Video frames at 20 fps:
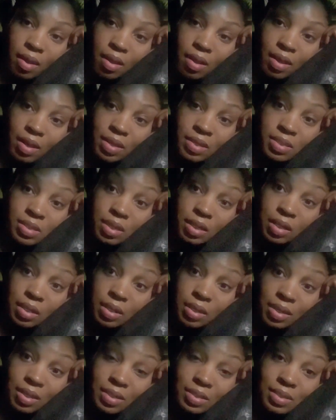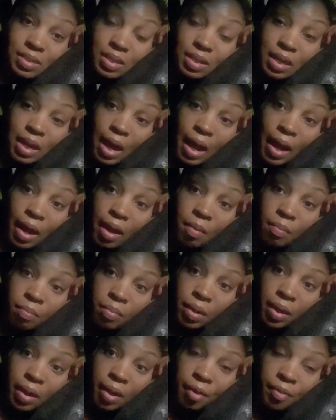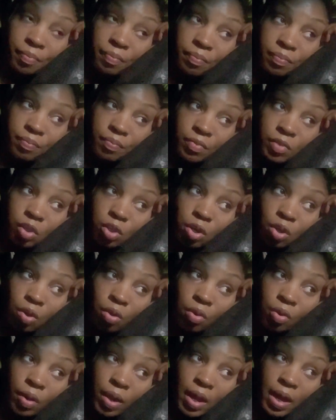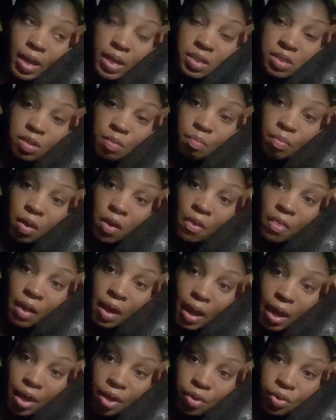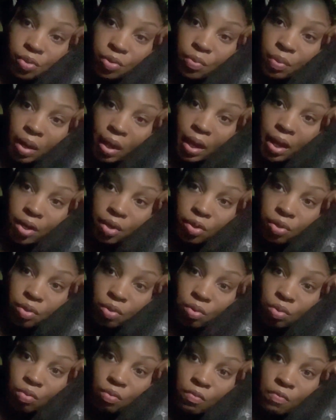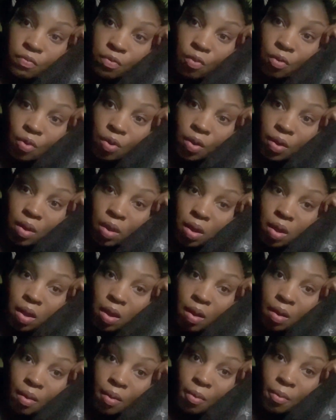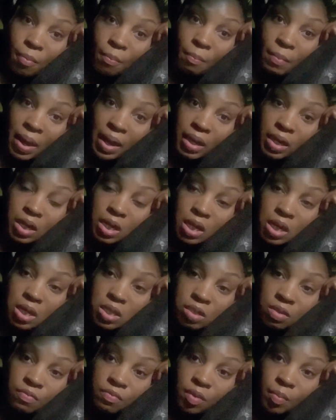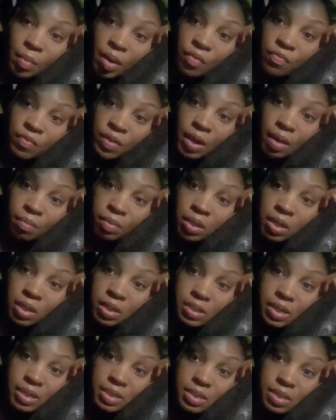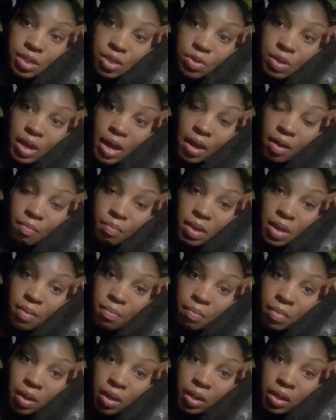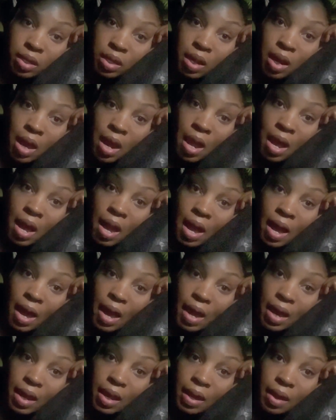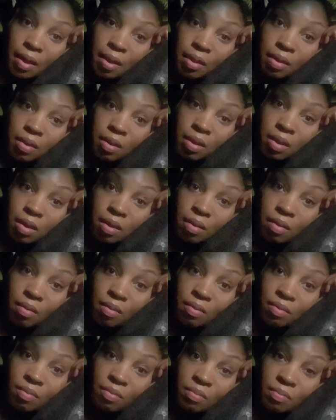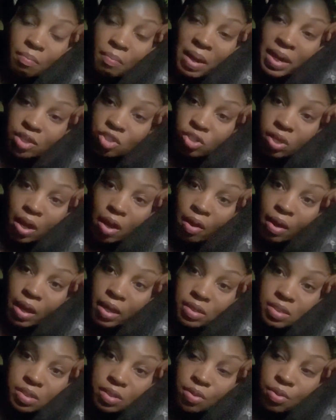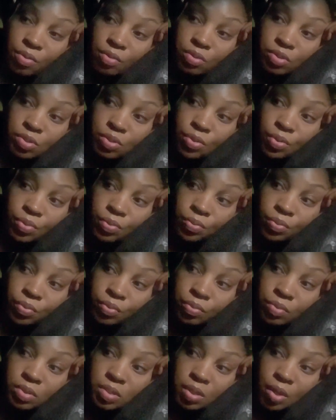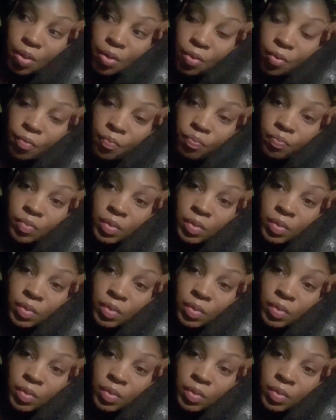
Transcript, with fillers: it's a it's a lot but you know as a mother i gotta do what i gotta do for my kids and for my family because i still gotta make money and my child has to go to school so